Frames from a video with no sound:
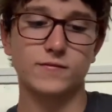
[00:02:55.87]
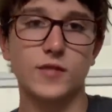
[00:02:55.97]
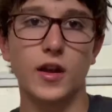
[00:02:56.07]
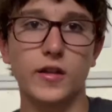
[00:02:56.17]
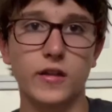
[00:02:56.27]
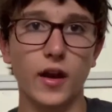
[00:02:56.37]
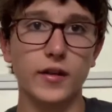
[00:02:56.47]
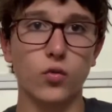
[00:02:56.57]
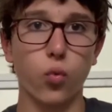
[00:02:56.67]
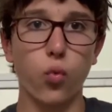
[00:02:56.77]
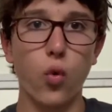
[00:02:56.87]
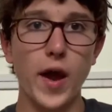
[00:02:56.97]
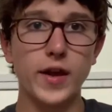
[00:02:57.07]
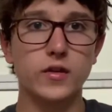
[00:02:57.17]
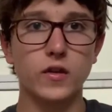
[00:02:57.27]
It slides
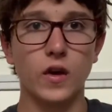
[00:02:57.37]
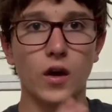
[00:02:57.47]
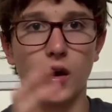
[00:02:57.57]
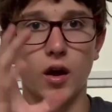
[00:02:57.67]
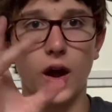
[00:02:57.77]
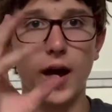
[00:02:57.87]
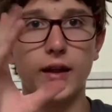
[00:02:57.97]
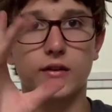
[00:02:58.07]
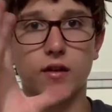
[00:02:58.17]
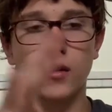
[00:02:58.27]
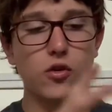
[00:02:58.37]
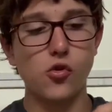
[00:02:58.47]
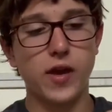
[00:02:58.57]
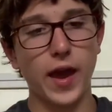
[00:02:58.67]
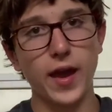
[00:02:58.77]
way too... You
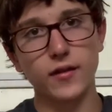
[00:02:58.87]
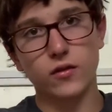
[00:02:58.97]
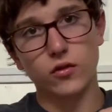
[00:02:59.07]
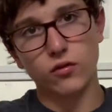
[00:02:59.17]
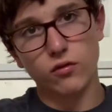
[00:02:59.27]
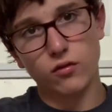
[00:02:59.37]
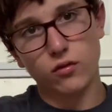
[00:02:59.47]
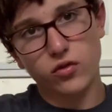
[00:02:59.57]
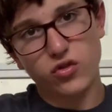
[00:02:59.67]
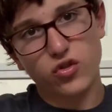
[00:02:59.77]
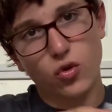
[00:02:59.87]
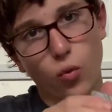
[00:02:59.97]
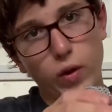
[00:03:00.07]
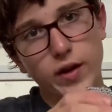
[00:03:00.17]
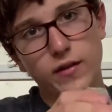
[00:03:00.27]
can't
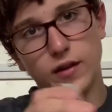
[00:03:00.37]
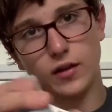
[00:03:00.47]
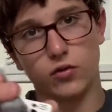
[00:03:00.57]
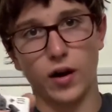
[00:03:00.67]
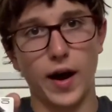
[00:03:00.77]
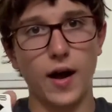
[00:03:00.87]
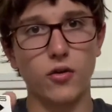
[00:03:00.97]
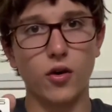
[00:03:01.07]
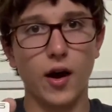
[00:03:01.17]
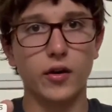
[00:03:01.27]
squeeze these right. I don't know how to